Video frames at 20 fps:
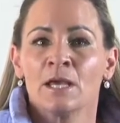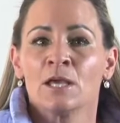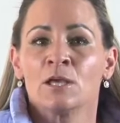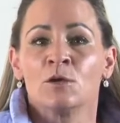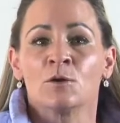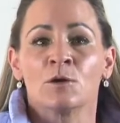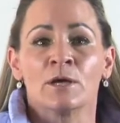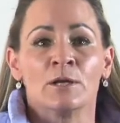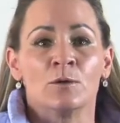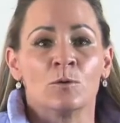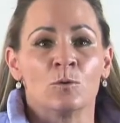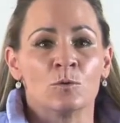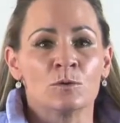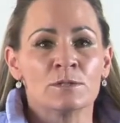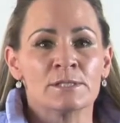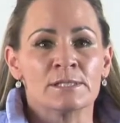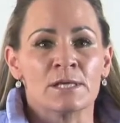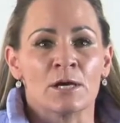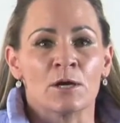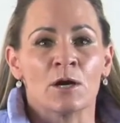You can
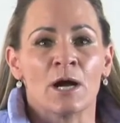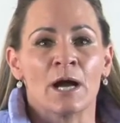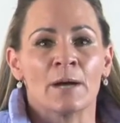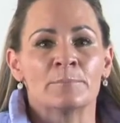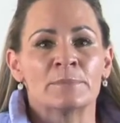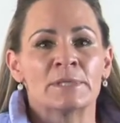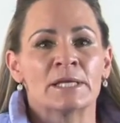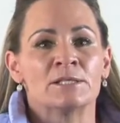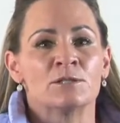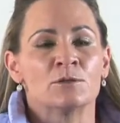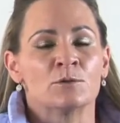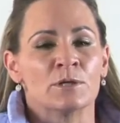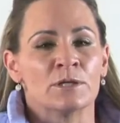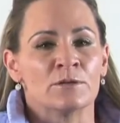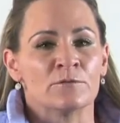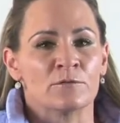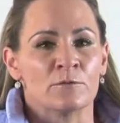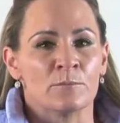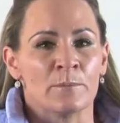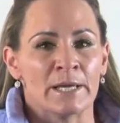also update your
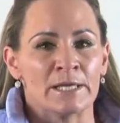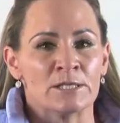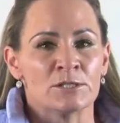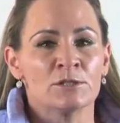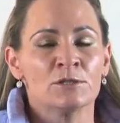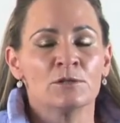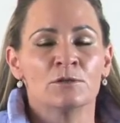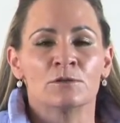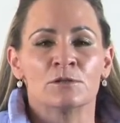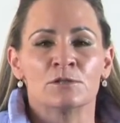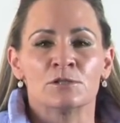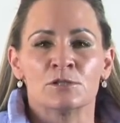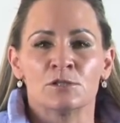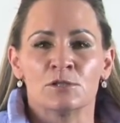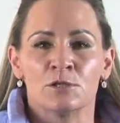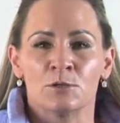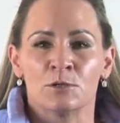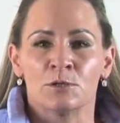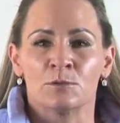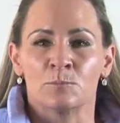information on the
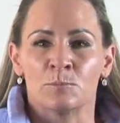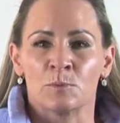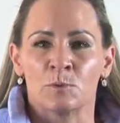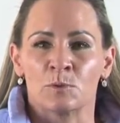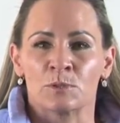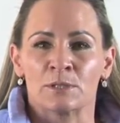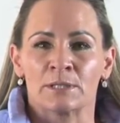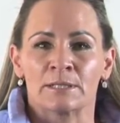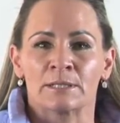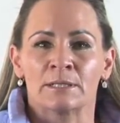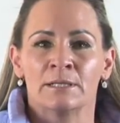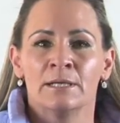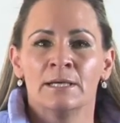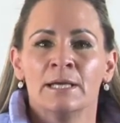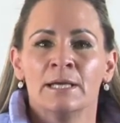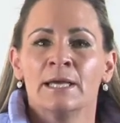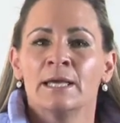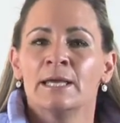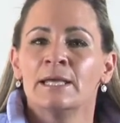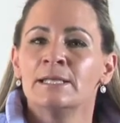student portal.
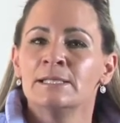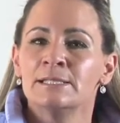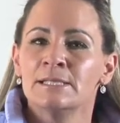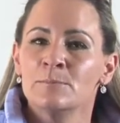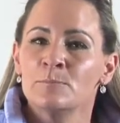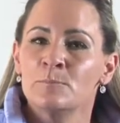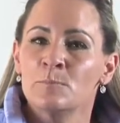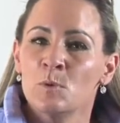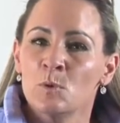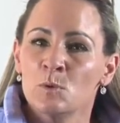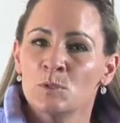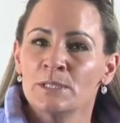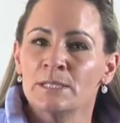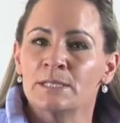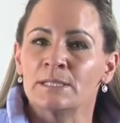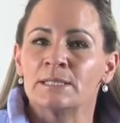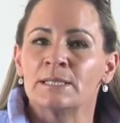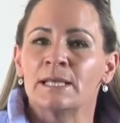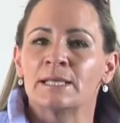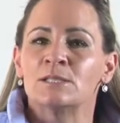It is
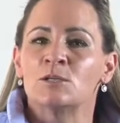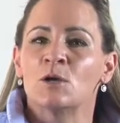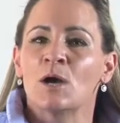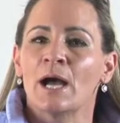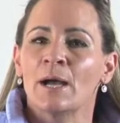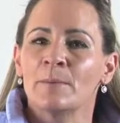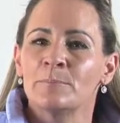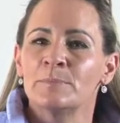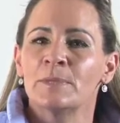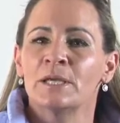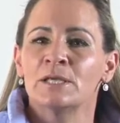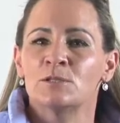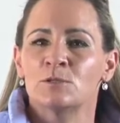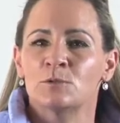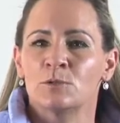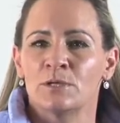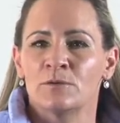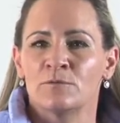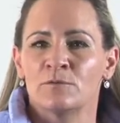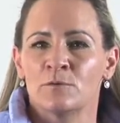important that you update your
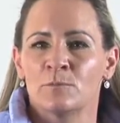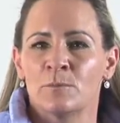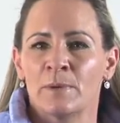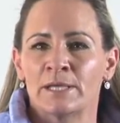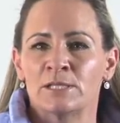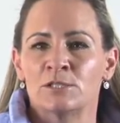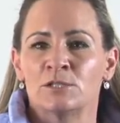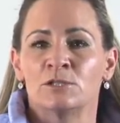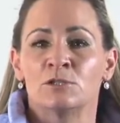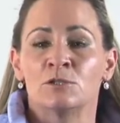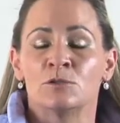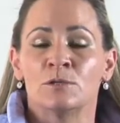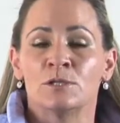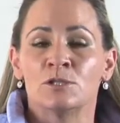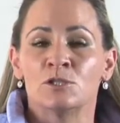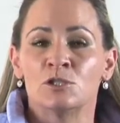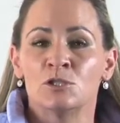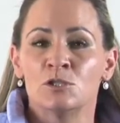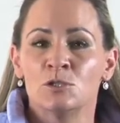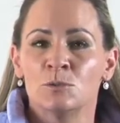information to
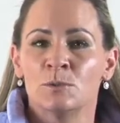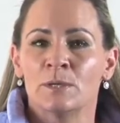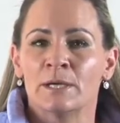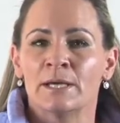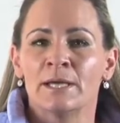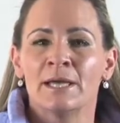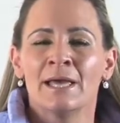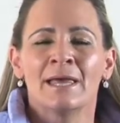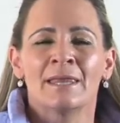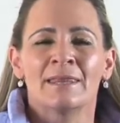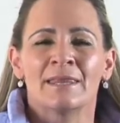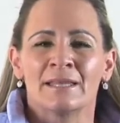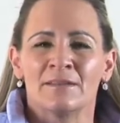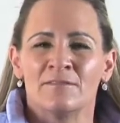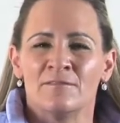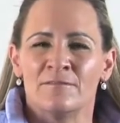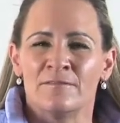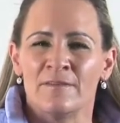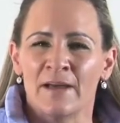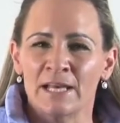ensure that
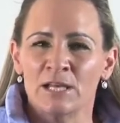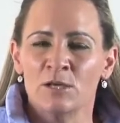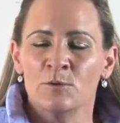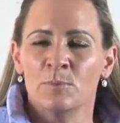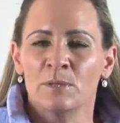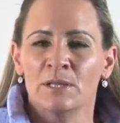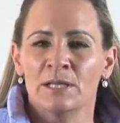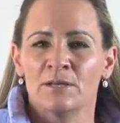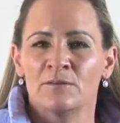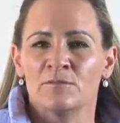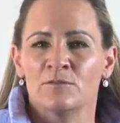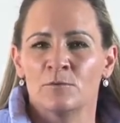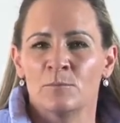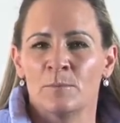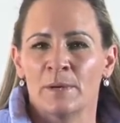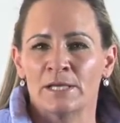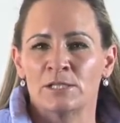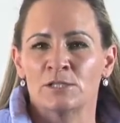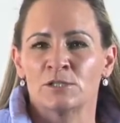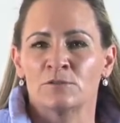valuable
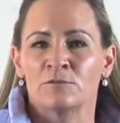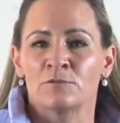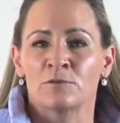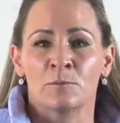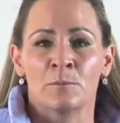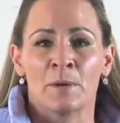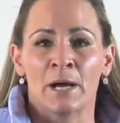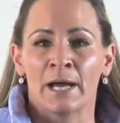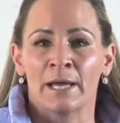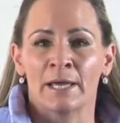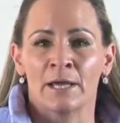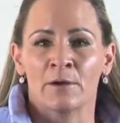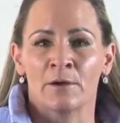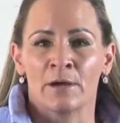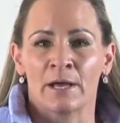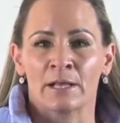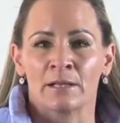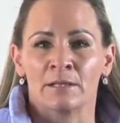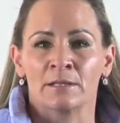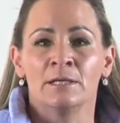information from
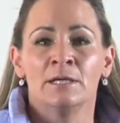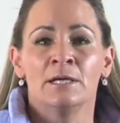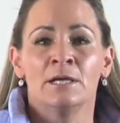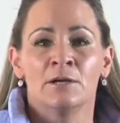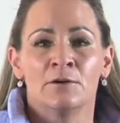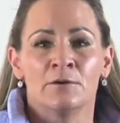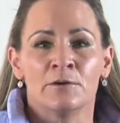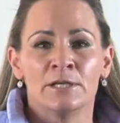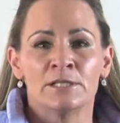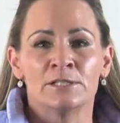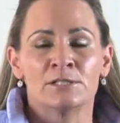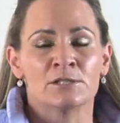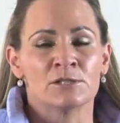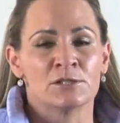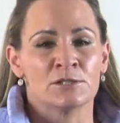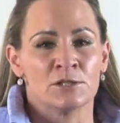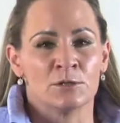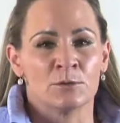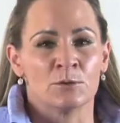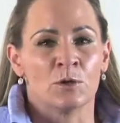IOL
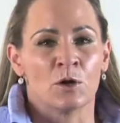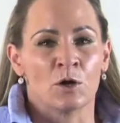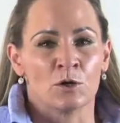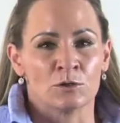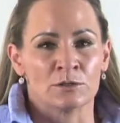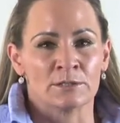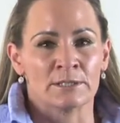reaches you on